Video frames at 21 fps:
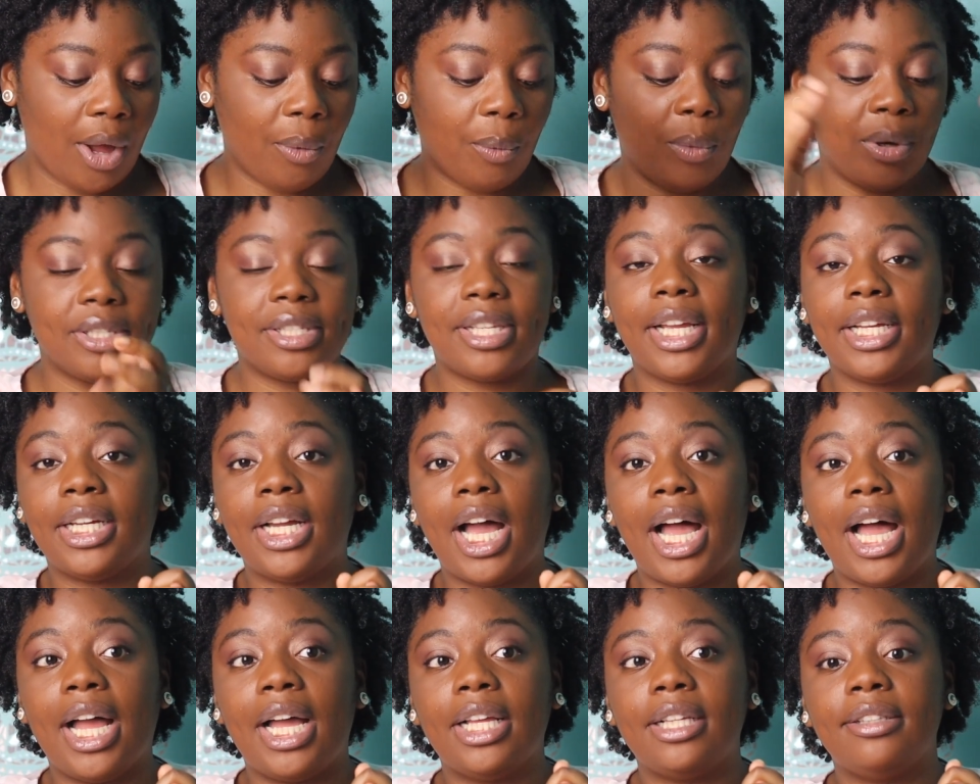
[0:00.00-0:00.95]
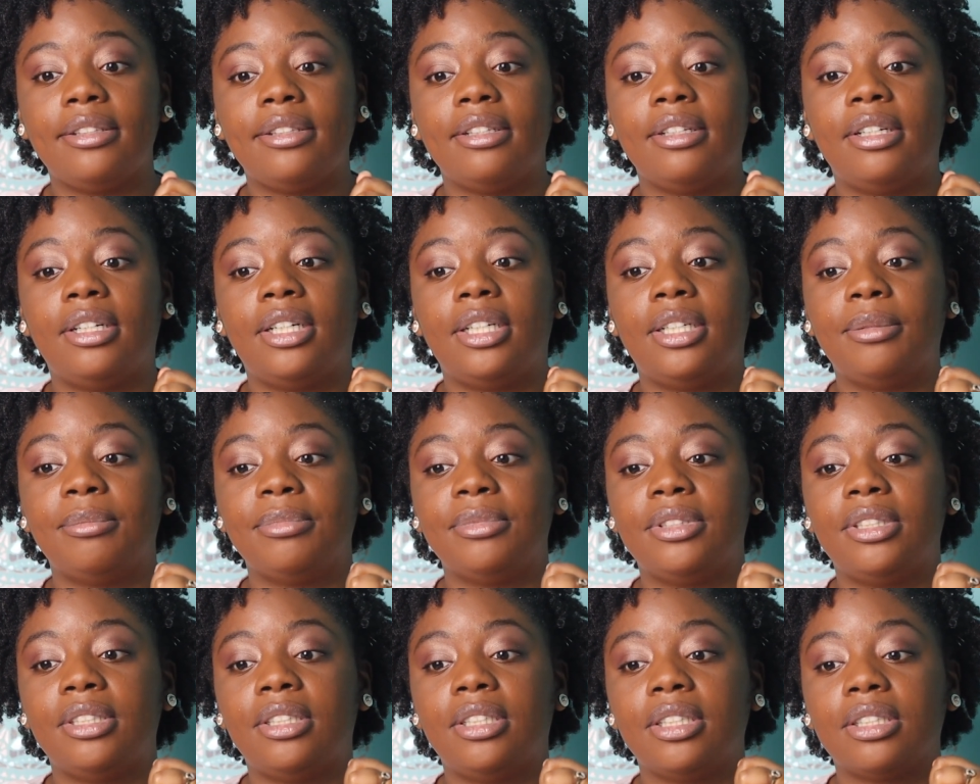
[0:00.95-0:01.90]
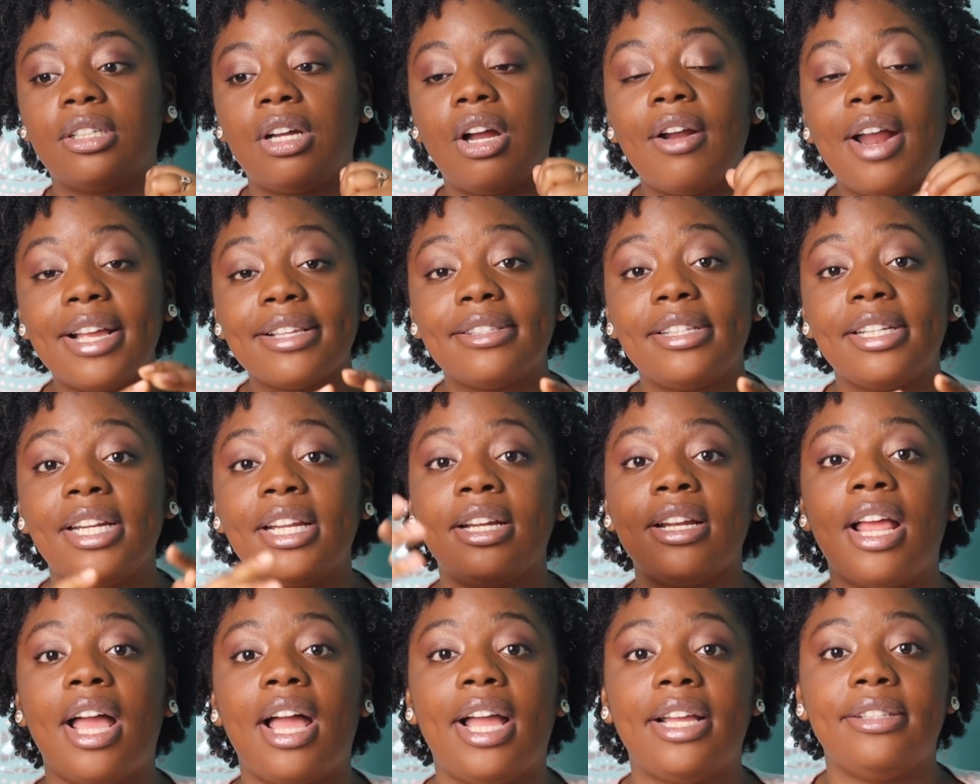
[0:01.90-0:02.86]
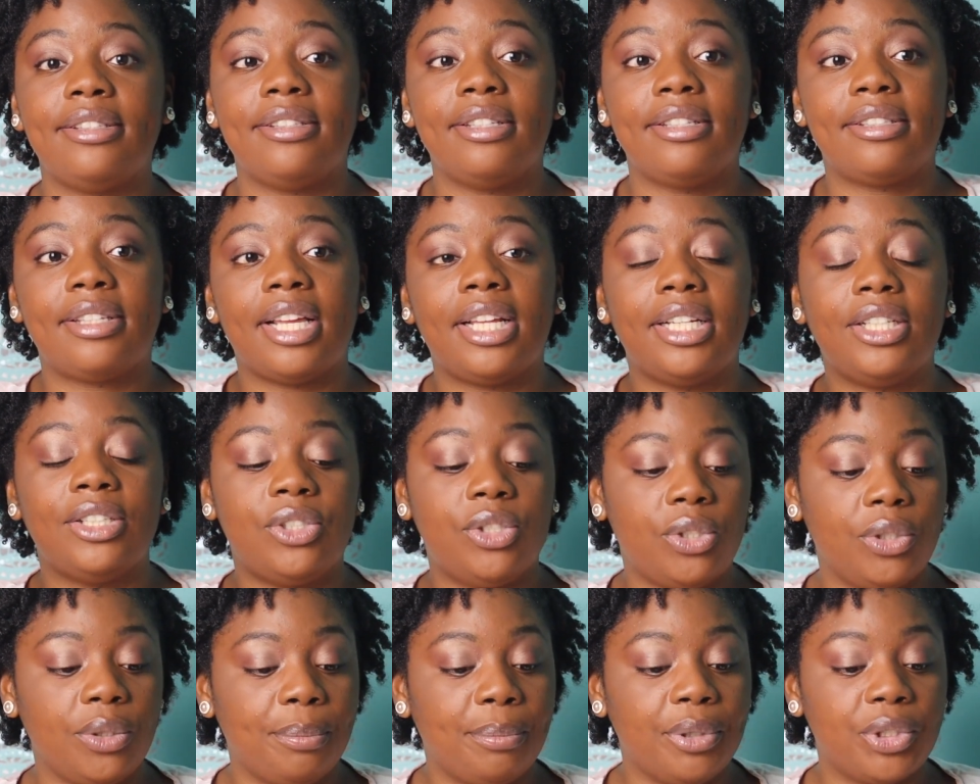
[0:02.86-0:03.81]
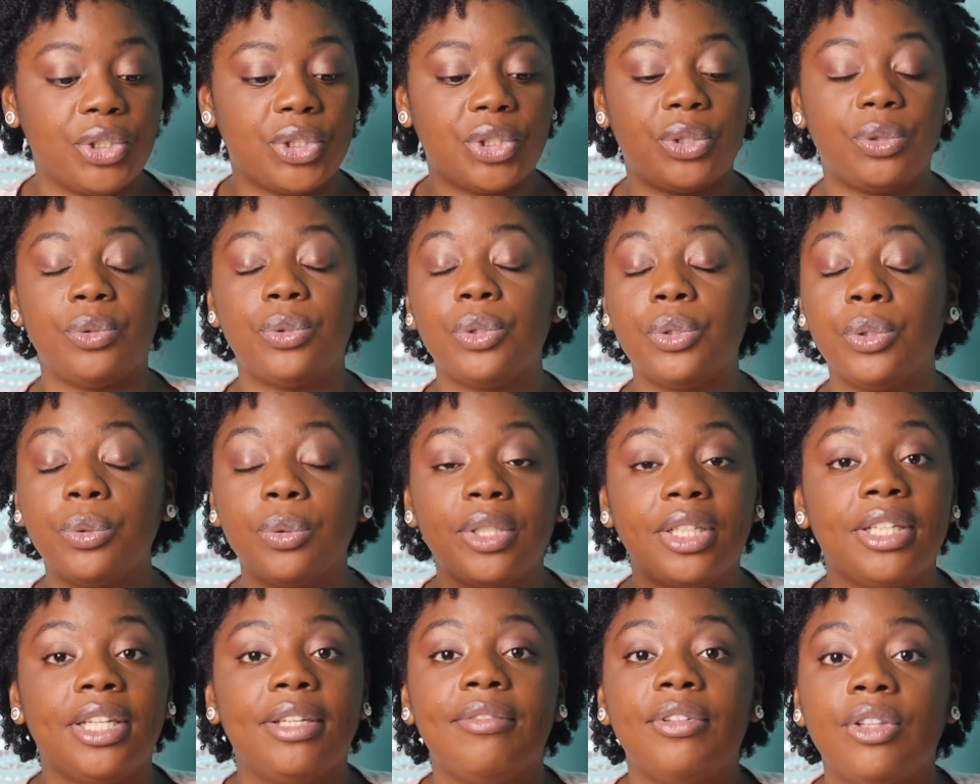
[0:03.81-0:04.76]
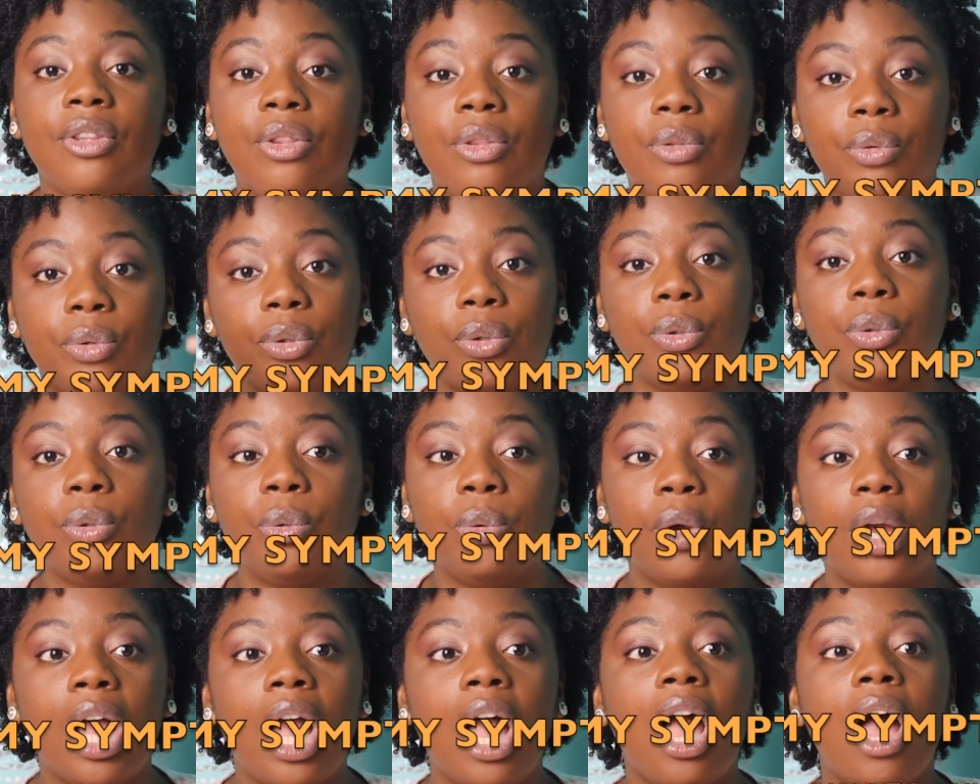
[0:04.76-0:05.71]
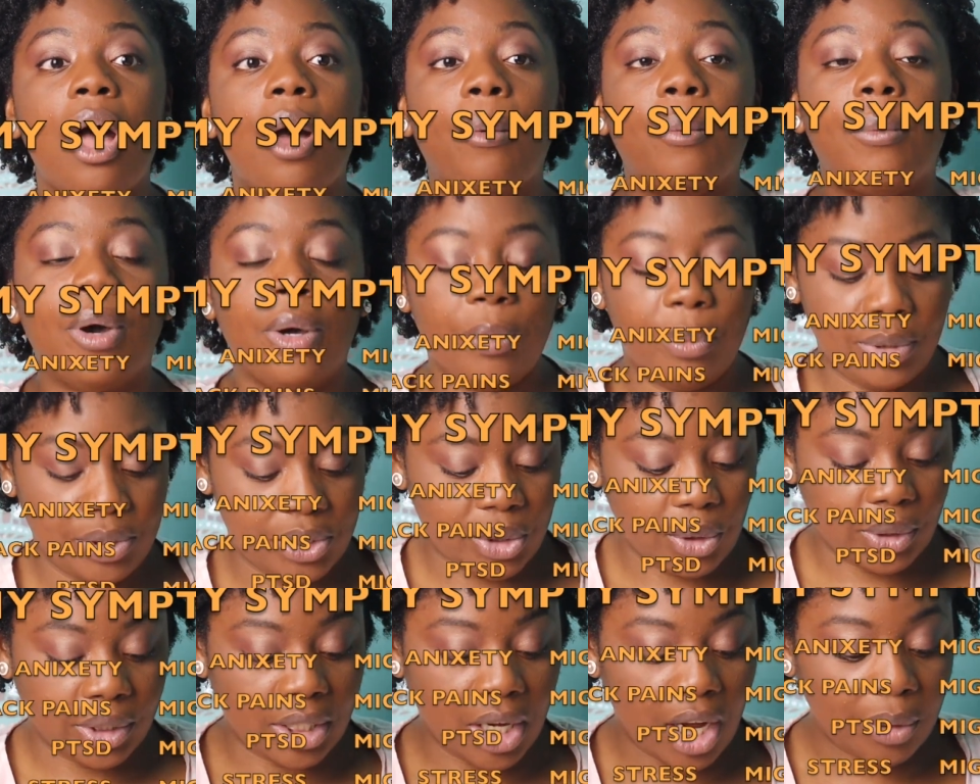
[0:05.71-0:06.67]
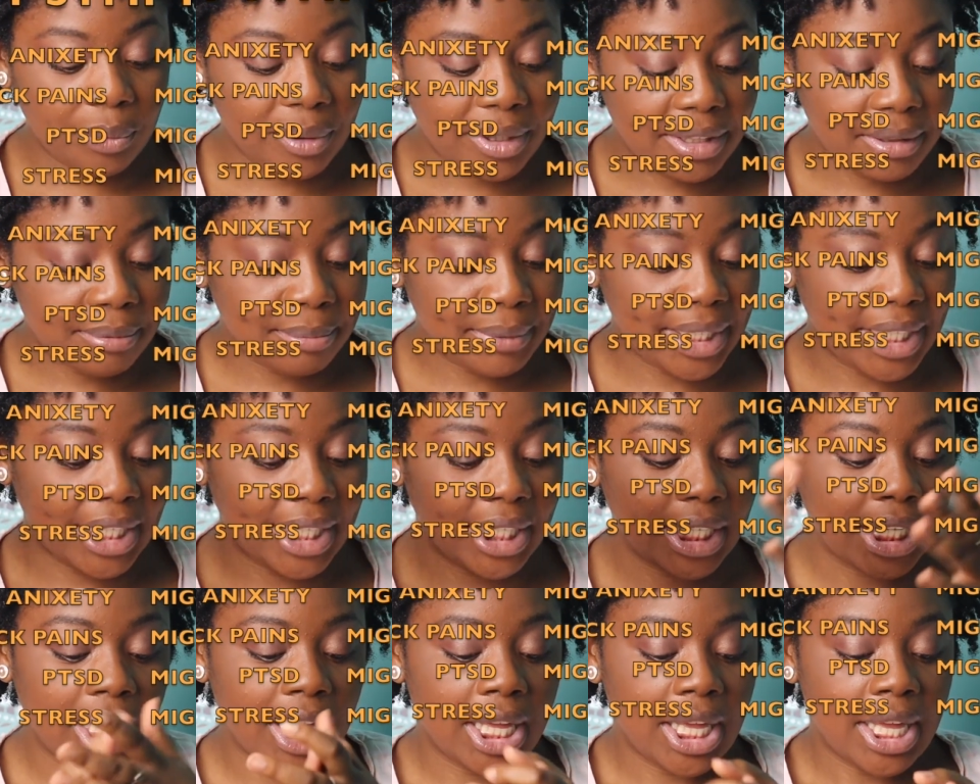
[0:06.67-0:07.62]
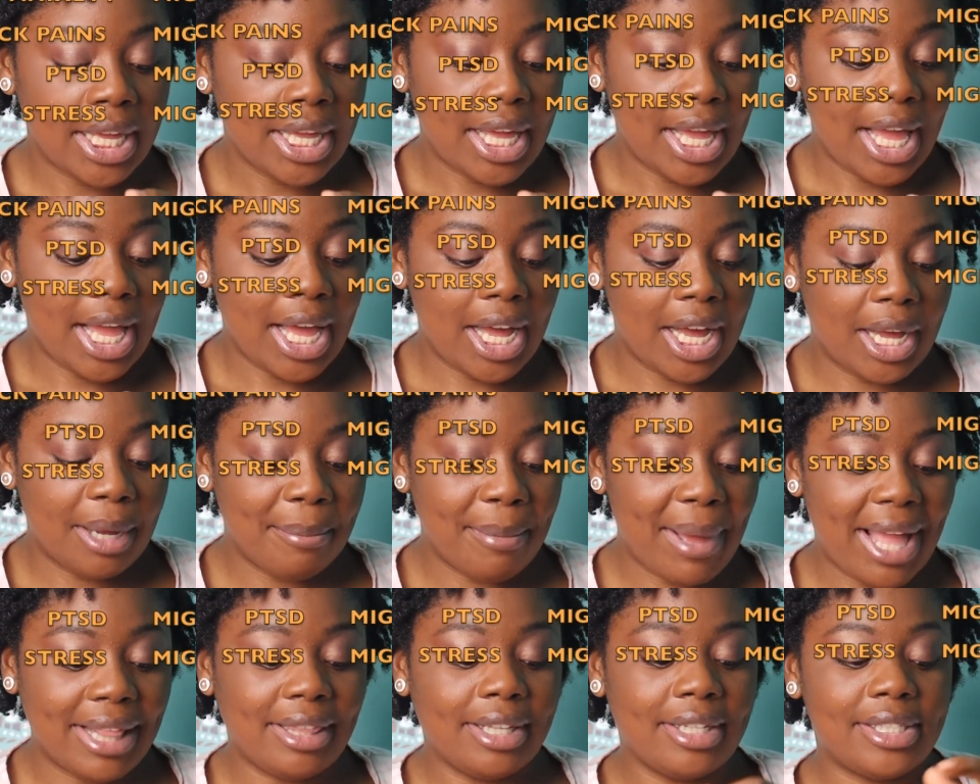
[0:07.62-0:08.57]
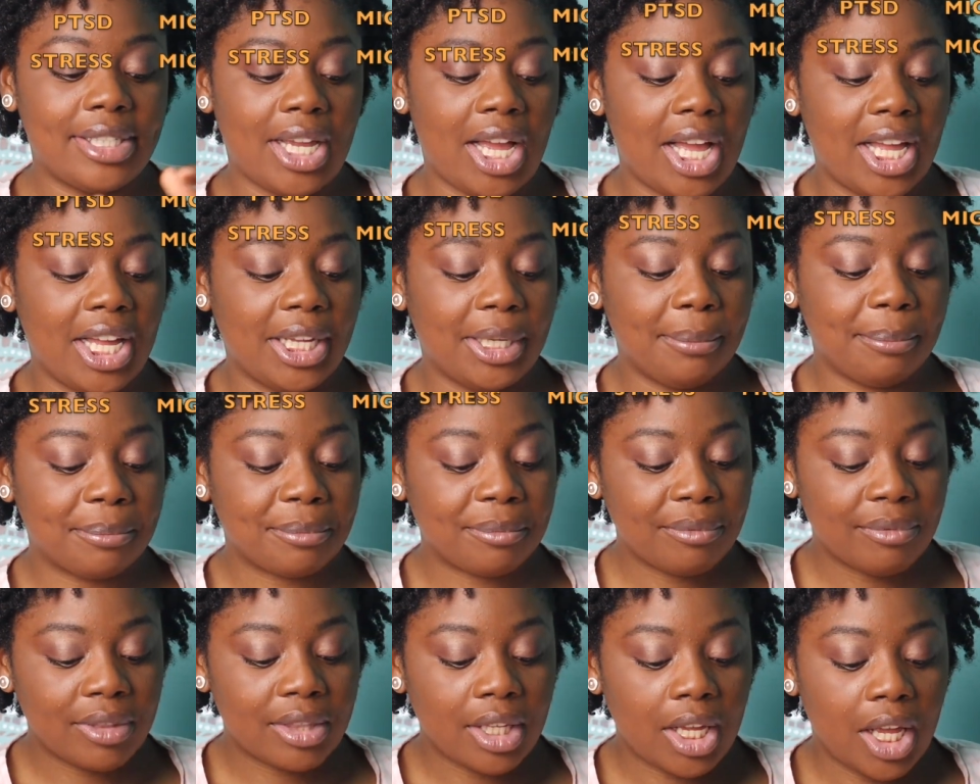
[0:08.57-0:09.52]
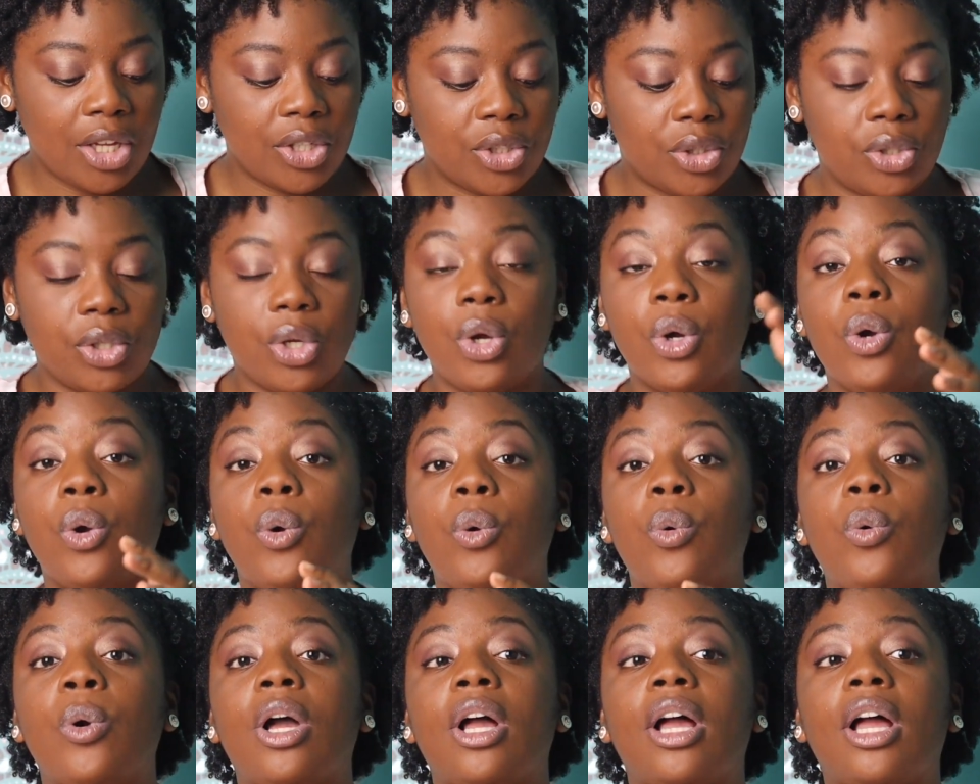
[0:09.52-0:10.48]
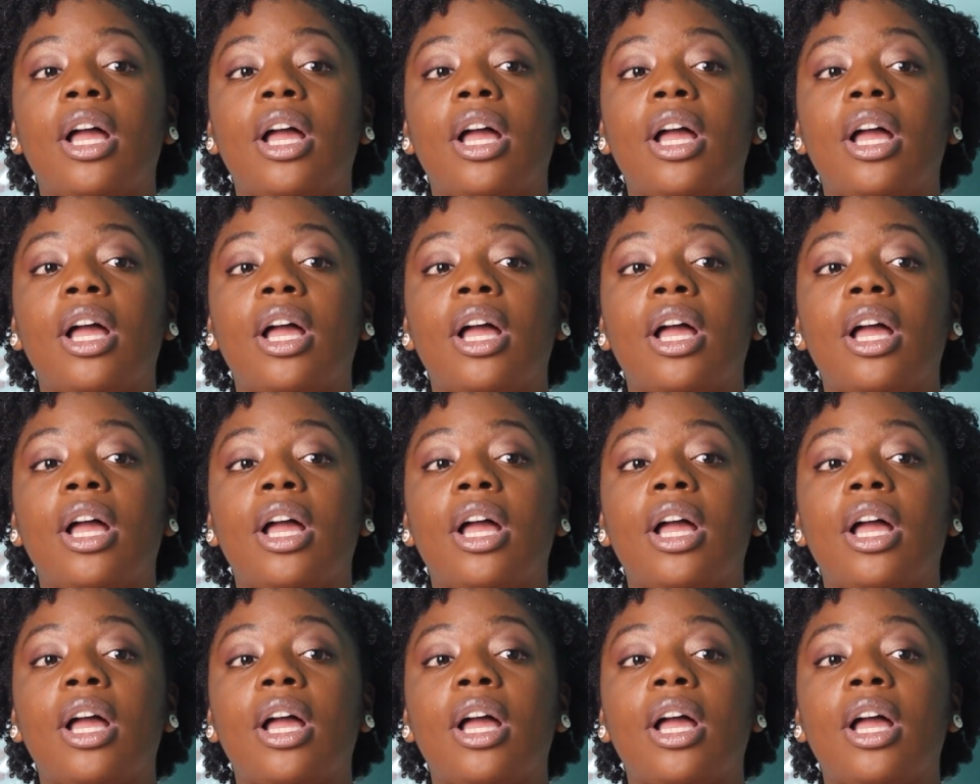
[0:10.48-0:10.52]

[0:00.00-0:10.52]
once I got the car accident, I decided to push through, even through what was going on with me at the time. So